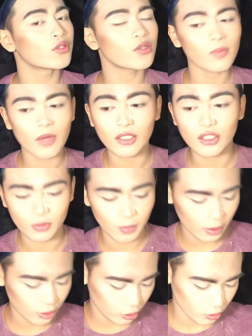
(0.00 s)
Too much,
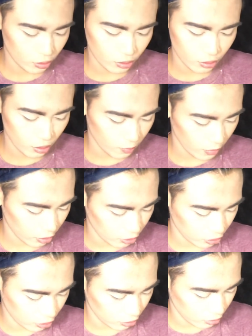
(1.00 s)
bitch. Too
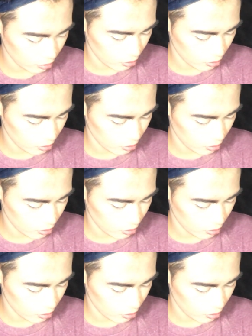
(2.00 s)
much.